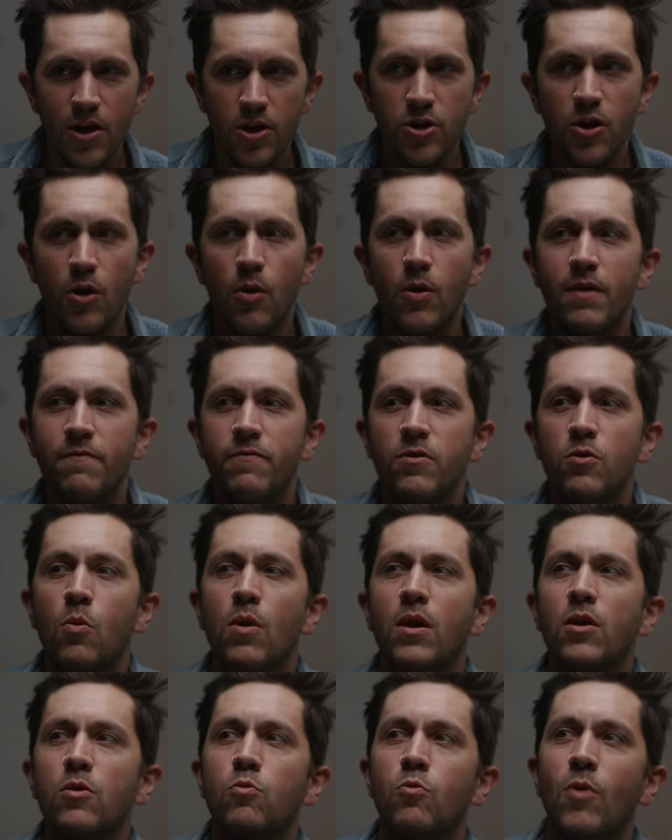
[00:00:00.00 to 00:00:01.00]
You know, if you
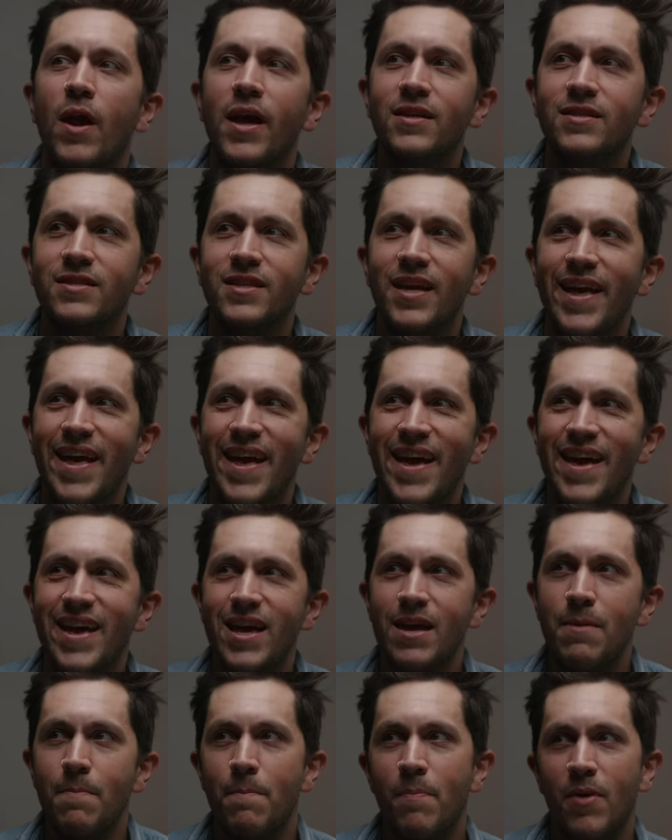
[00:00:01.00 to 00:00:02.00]
want to rent
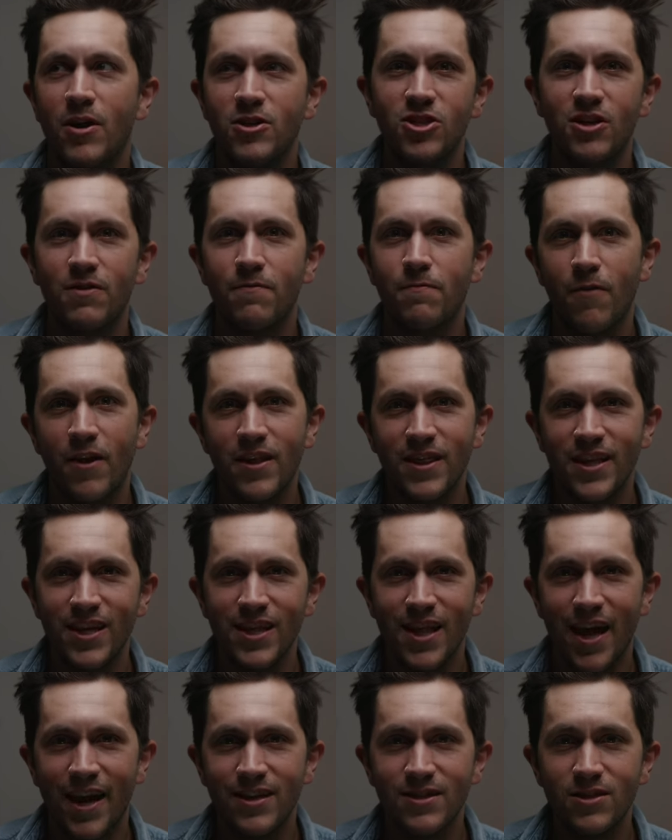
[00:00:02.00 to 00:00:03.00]
a budget-friendly
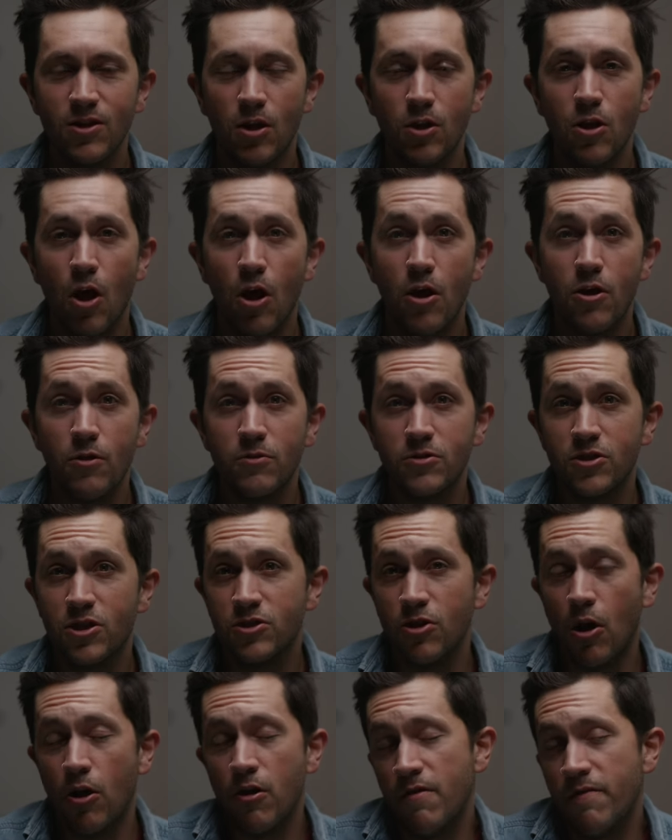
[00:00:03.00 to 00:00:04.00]
lens, a lot of those
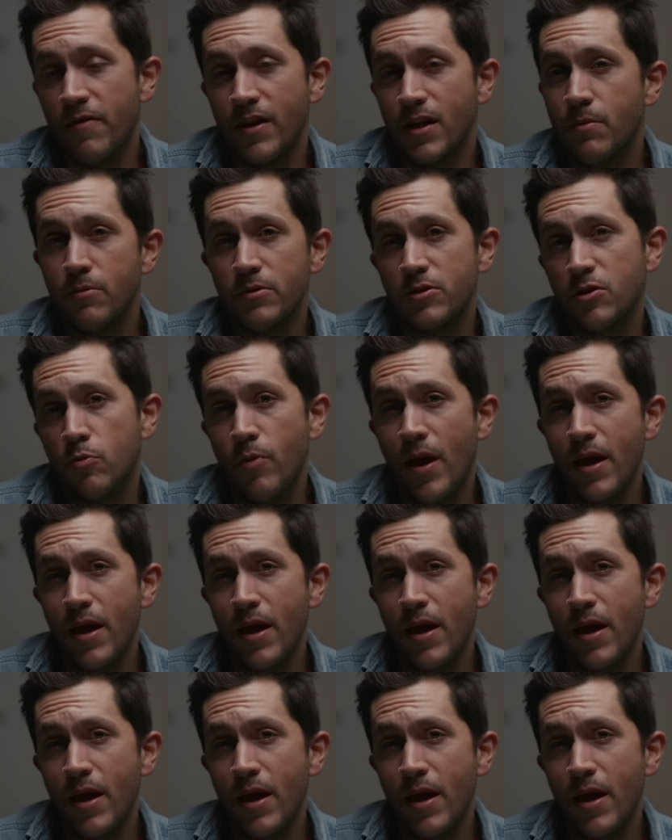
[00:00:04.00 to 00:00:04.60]
just aren't available to